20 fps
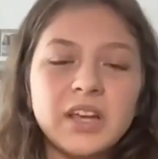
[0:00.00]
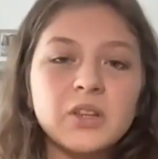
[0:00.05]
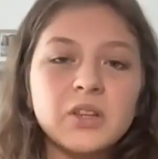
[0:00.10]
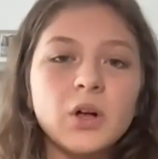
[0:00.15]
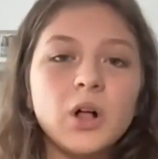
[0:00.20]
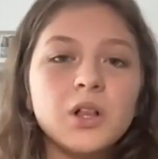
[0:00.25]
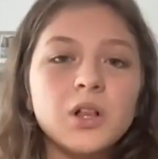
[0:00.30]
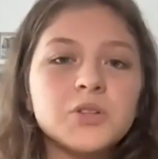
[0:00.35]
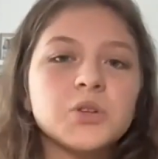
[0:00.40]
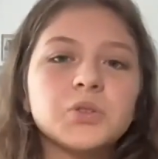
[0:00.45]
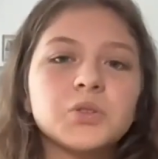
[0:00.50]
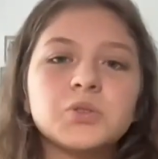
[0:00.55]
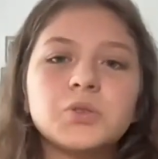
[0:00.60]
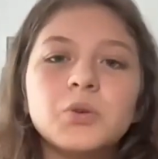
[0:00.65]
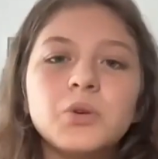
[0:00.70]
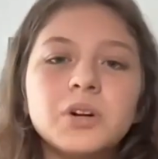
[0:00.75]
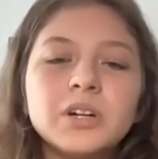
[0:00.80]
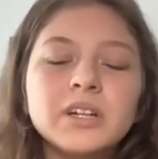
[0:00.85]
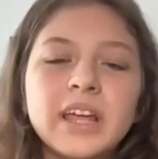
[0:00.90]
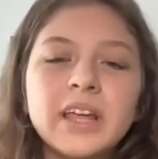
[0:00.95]
It also
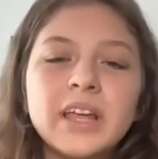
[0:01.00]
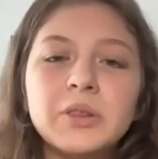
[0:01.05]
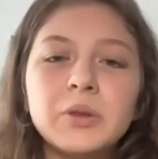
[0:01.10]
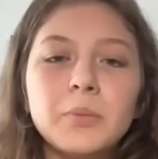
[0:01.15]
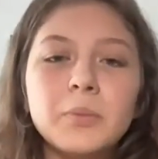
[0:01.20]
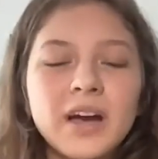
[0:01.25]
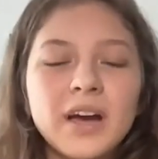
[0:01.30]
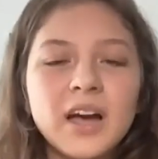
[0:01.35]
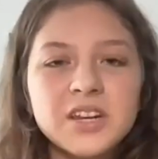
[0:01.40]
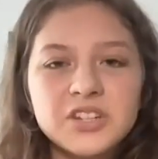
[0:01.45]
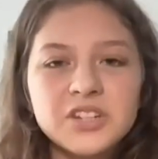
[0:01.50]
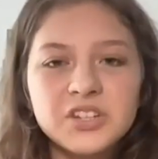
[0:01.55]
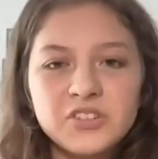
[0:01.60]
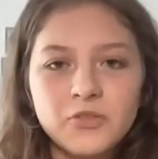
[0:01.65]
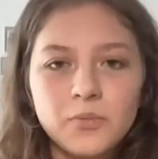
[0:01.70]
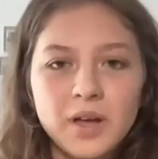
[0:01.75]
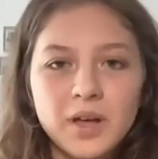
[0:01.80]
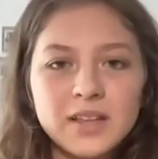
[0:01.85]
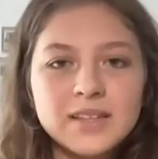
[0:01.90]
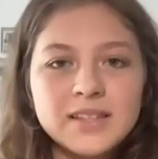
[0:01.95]
turned into my
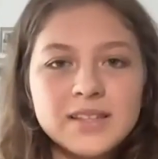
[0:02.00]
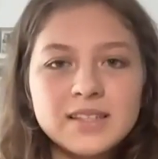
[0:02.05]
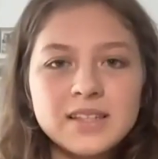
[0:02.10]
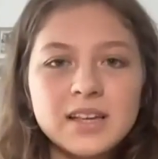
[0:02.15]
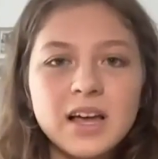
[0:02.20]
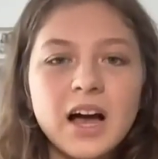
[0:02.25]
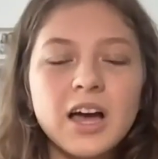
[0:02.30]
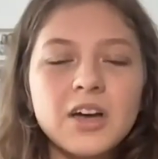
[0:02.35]
achievements.